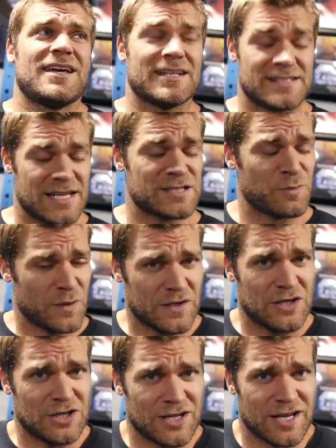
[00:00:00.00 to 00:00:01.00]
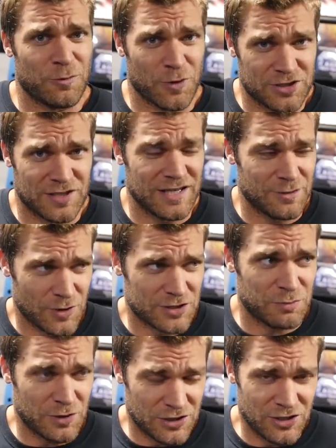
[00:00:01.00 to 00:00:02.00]
I'd say it's pretty good. It
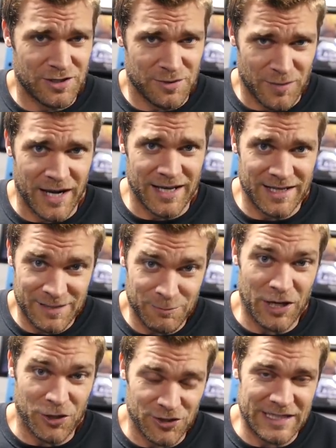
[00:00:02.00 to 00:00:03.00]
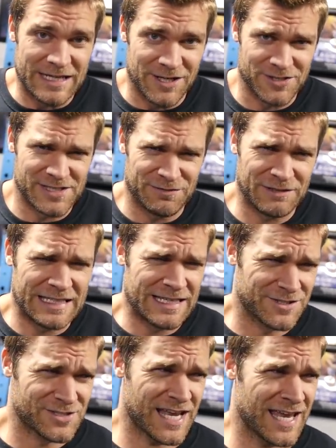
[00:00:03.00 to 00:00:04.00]
worked pretty good in my early years, lifting
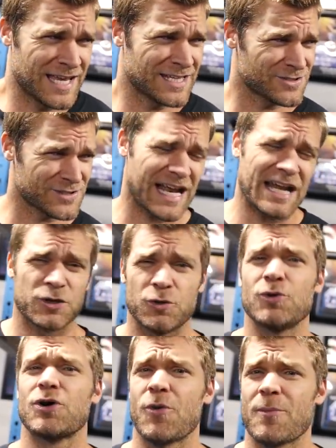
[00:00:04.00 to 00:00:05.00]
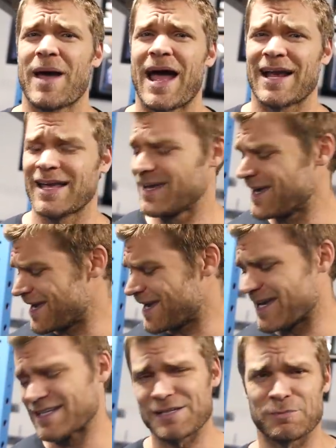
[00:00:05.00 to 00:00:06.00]
years. So it's kind of cool going back
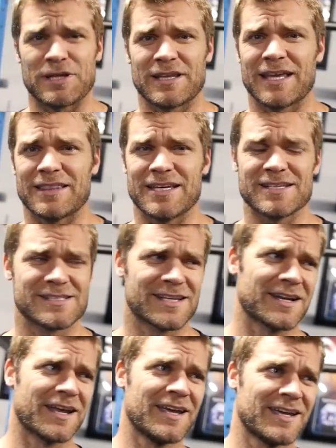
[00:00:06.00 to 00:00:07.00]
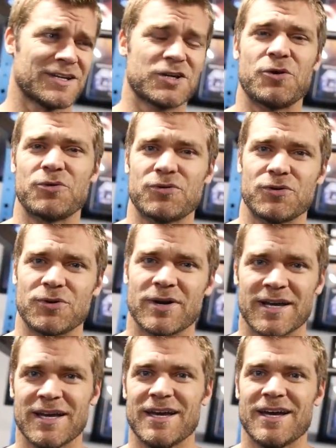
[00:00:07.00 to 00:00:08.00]
in something like this and going through
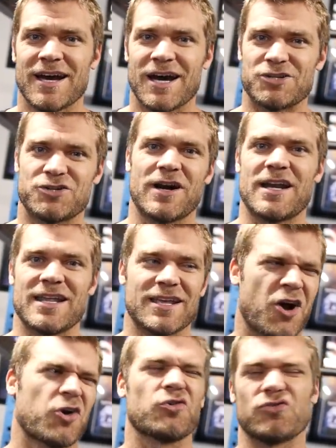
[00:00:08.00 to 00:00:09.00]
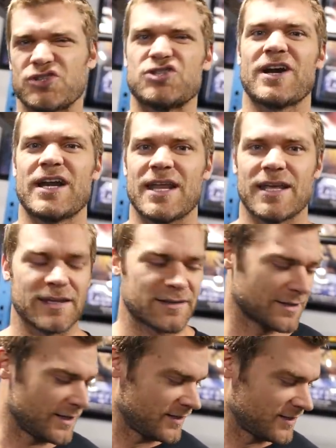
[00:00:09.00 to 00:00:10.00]
a training, Arnold's training,
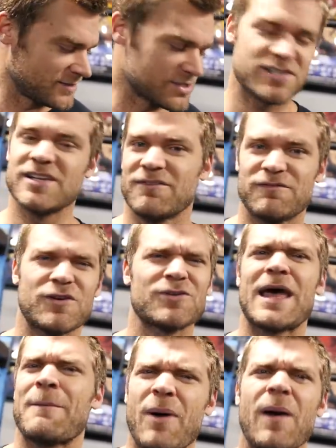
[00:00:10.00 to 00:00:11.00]
and just feeling that